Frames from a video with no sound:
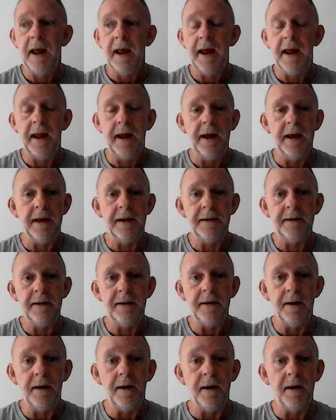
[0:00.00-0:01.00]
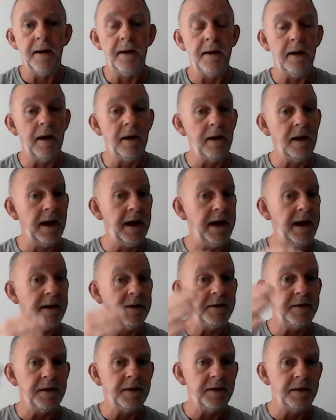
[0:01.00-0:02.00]
and uh, a
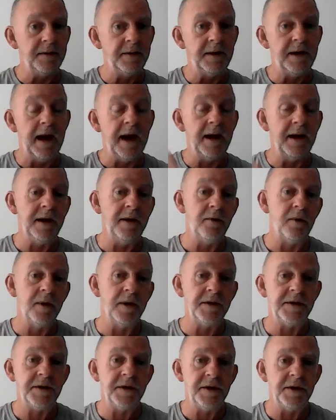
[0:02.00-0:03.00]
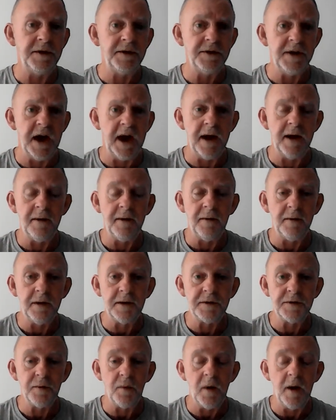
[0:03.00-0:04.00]
link to Danny Christie's channel
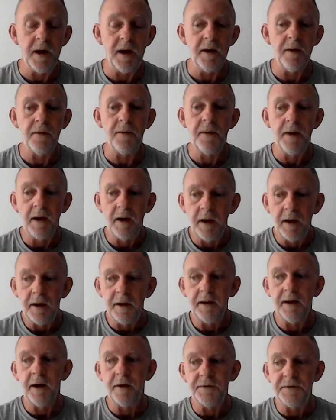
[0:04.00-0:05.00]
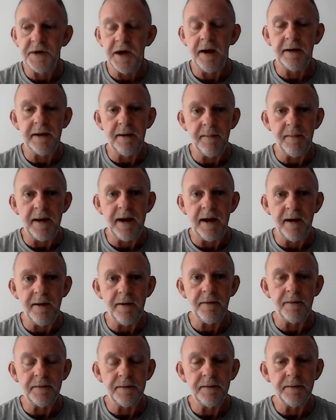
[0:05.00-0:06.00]
as well. Go check him
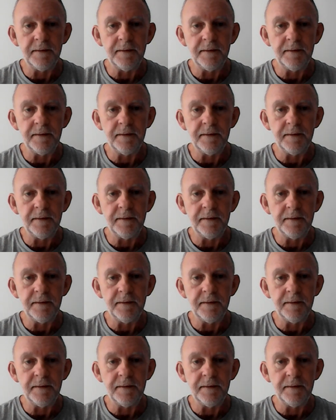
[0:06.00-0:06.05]
out.